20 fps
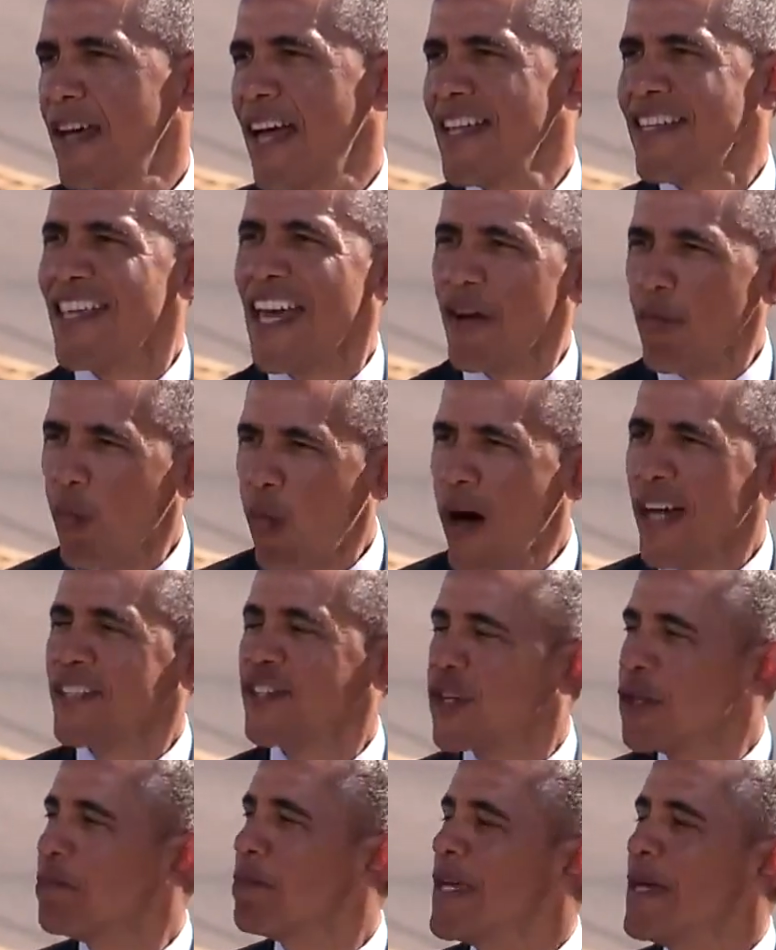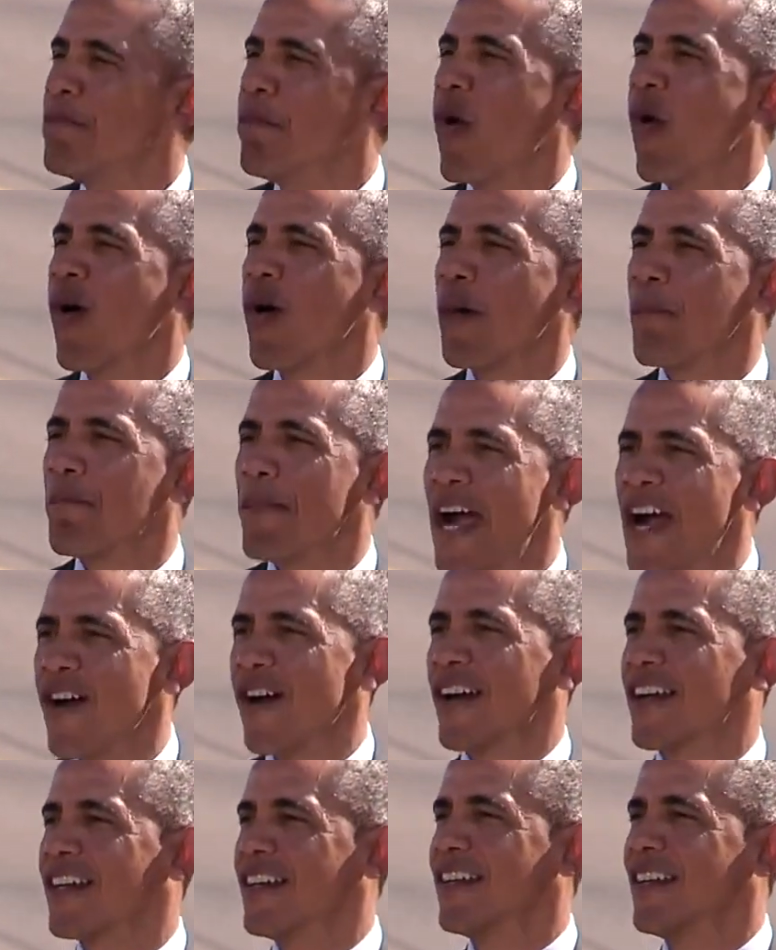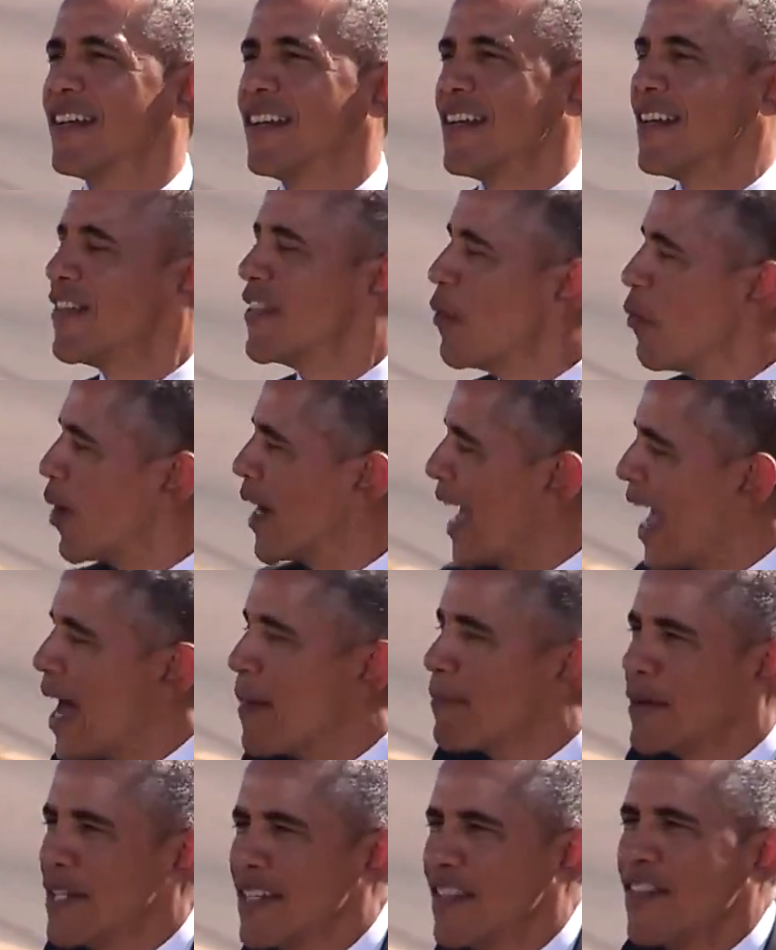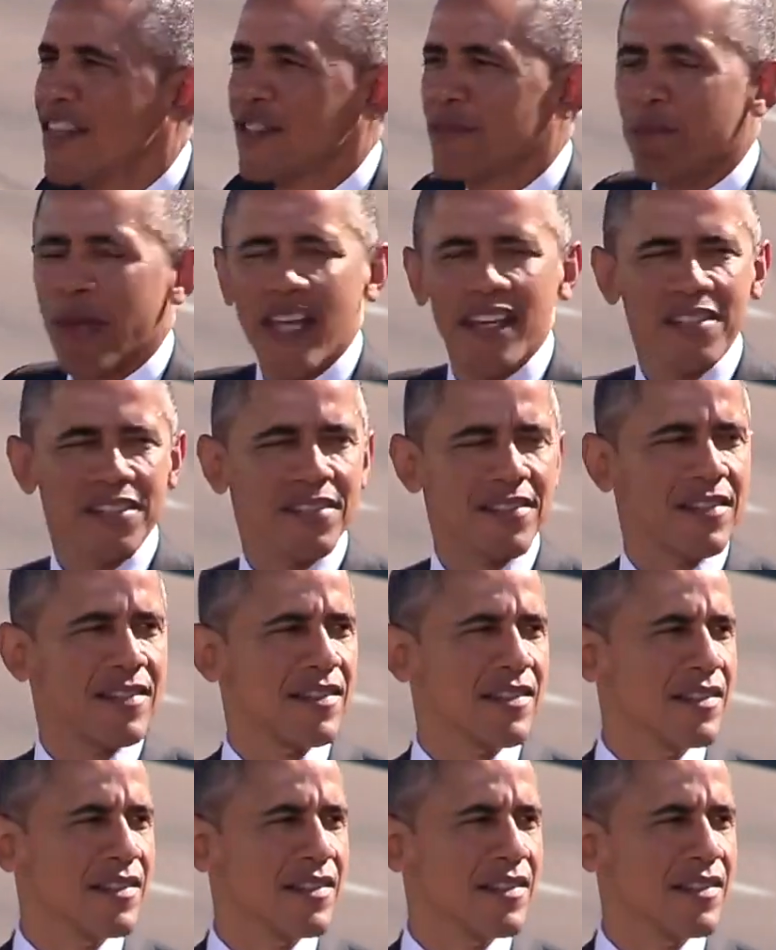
And yet, what could be more American than what happened in this place?